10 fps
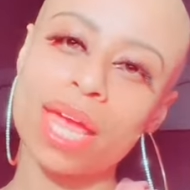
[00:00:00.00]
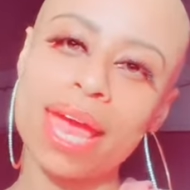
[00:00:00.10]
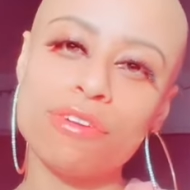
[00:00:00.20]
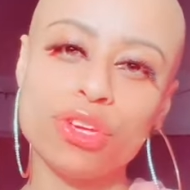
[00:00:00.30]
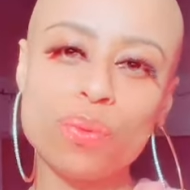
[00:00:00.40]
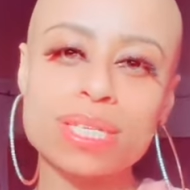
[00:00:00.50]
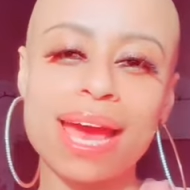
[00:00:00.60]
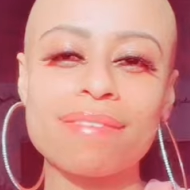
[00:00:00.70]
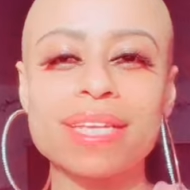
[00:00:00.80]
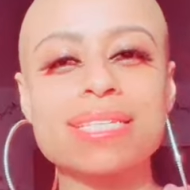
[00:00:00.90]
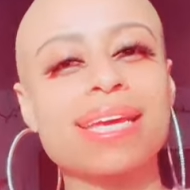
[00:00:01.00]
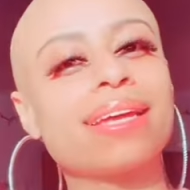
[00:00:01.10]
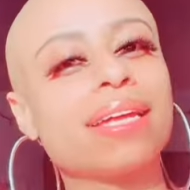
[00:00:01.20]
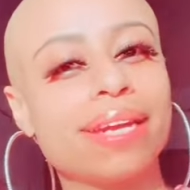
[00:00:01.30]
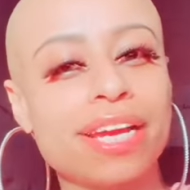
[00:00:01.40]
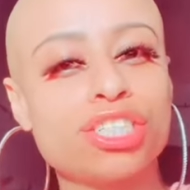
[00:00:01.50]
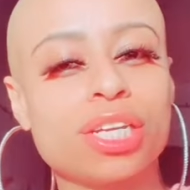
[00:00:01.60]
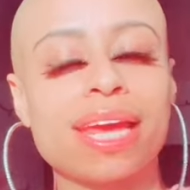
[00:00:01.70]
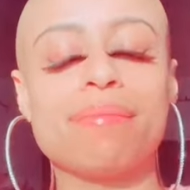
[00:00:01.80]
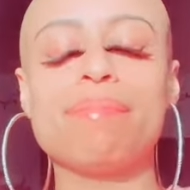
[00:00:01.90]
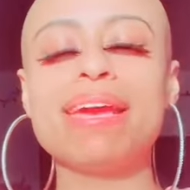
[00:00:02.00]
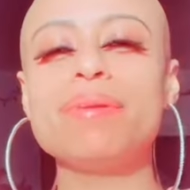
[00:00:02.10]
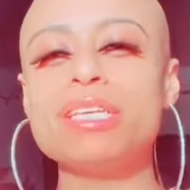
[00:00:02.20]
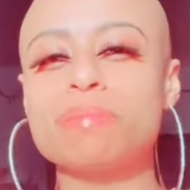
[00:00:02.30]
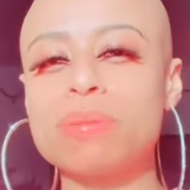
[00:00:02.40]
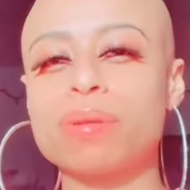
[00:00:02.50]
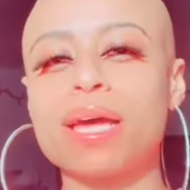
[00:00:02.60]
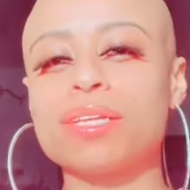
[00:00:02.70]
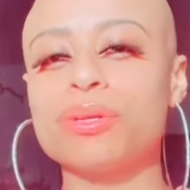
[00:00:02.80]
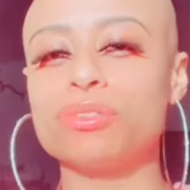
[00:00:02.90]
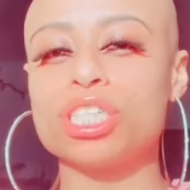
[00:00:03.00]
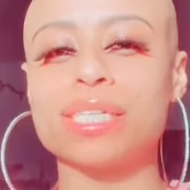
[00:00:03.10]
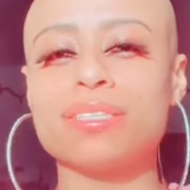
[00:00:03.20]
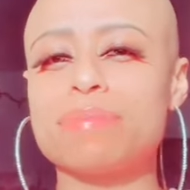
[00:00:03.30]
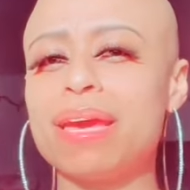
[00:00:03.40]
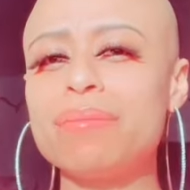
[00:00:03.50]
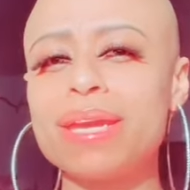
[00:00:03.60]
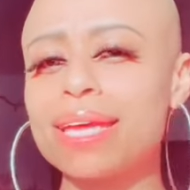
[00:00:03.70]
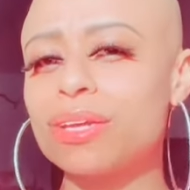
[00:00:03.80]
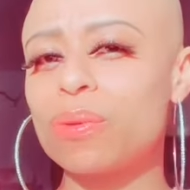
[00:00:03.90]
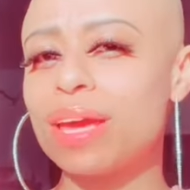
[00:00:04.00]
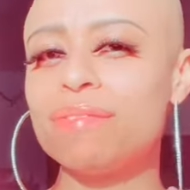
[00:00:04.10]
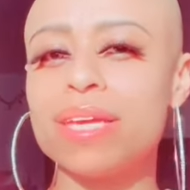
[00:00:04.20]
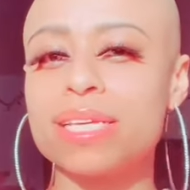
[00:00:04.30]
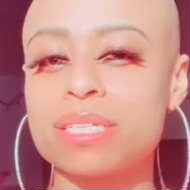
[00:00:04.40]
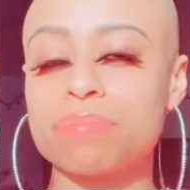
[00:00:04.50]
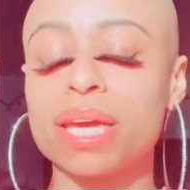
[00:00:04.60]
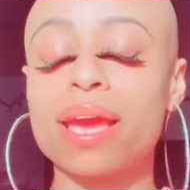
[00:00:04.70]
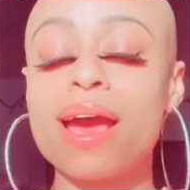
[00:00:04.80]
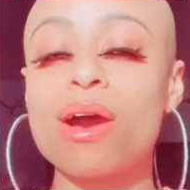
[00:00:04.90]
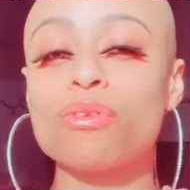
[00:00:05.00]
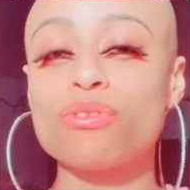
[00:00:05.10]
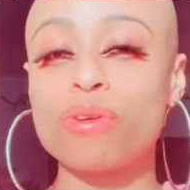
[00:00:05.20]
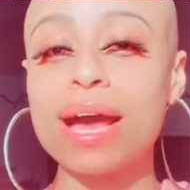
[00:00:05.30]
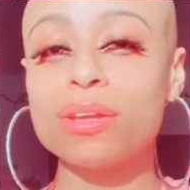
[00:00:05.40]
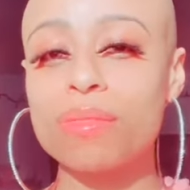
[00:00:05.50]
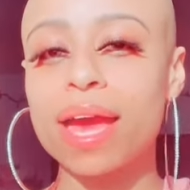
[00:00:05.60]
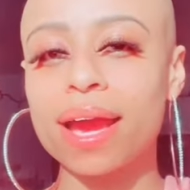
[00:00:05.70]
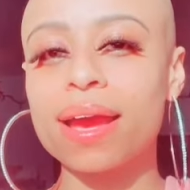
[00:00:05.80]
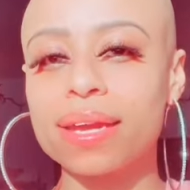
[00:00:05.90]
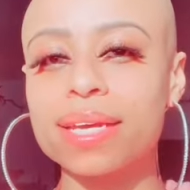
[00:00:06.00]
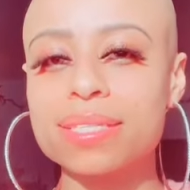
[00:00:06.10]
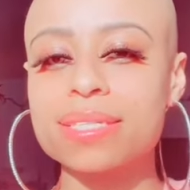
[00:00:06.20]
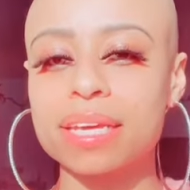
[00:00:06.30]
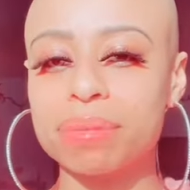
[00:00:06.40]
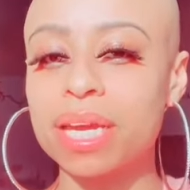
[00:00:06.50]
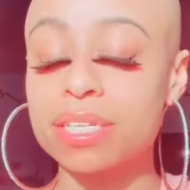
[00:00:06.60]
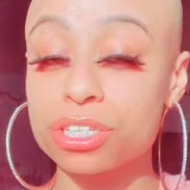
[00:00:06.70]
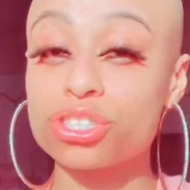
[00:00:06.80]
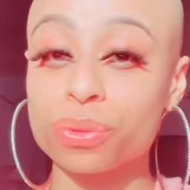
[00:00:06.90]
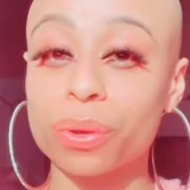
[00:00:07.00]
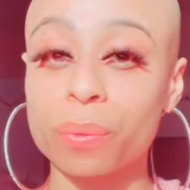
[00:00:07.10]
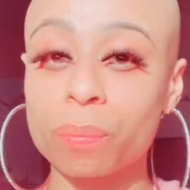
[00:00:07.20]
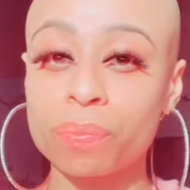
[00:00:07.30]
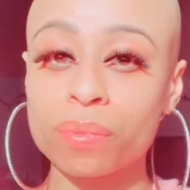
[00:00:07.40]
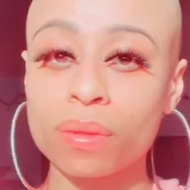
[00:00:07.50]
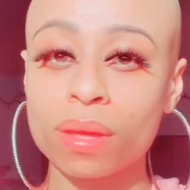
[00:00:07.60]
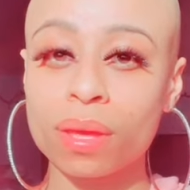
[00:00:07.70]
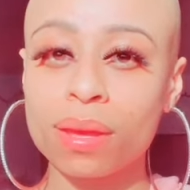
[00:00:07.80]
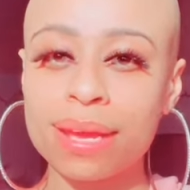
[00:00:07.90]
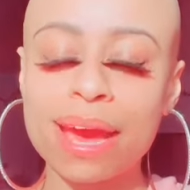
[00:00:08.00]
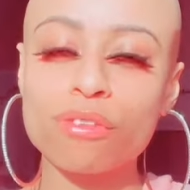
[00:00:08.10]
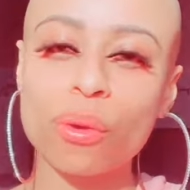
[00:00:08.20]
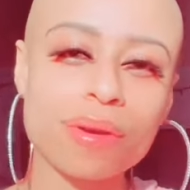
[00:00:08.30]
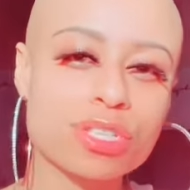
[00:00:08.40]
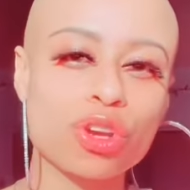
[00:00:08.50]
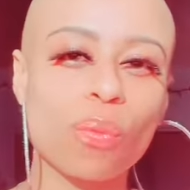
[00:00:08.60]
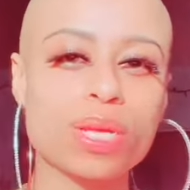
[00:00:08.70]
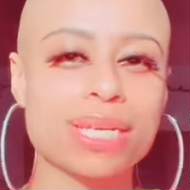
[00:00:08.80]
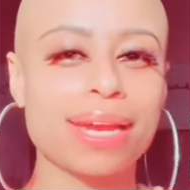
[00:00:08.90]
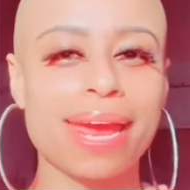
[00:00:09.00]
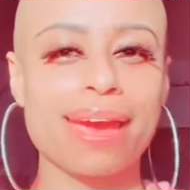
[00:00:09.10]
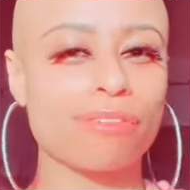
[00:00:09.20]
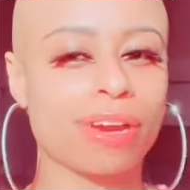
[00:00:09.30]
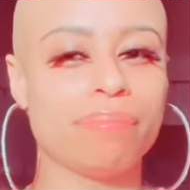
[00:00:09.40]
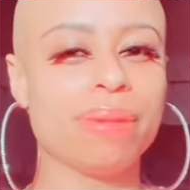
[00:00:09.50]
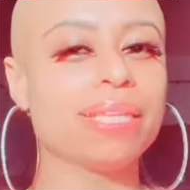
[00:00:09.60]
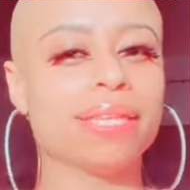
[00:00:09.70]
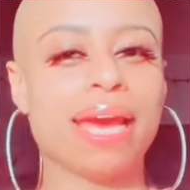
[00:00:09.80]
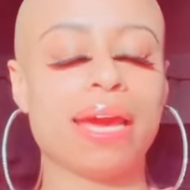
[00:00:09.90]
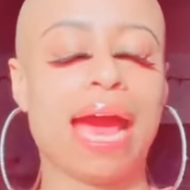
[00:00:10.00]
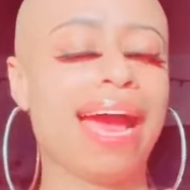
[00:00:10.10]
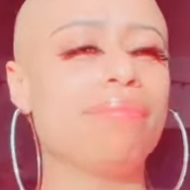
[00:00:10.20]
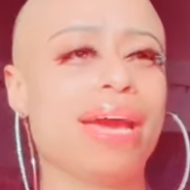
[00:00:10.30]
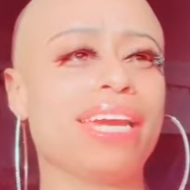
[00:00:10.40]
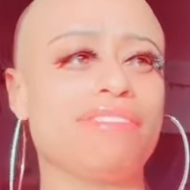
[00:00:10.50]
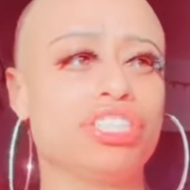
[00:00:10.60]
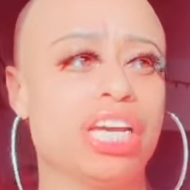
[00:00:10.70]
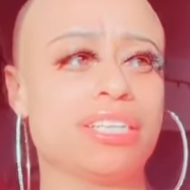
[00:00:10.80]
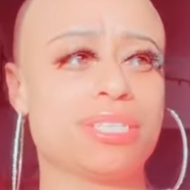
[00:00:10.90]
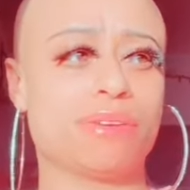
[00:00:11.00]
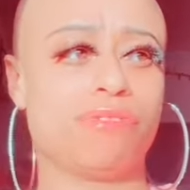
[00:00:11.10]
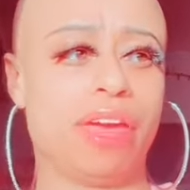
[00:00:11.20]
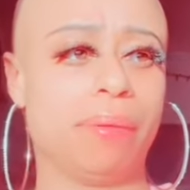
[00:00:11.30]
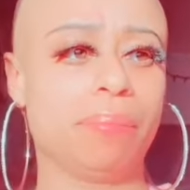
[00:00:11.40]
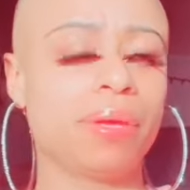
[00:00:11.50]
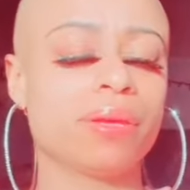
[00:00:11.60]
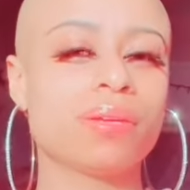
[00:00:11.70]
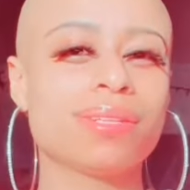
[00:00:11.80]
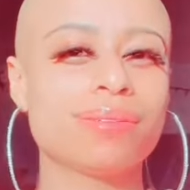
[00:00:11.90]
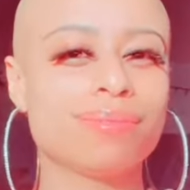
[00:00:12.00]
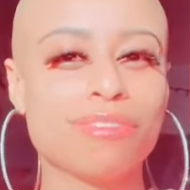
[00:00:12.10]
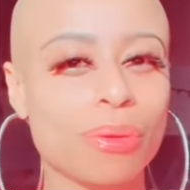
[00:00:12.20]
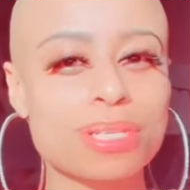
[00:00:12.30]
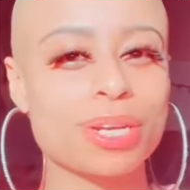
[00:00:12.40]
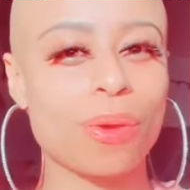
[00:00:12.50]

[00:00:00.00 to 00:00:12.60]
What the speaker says: If you was having this inclination that maybe these people are a little jealous, maybe they're a little envious of me, follow that gut instinct because it's true. Now, of course, no one's gonna ever admit that. I'm not even jealous of them. Of course they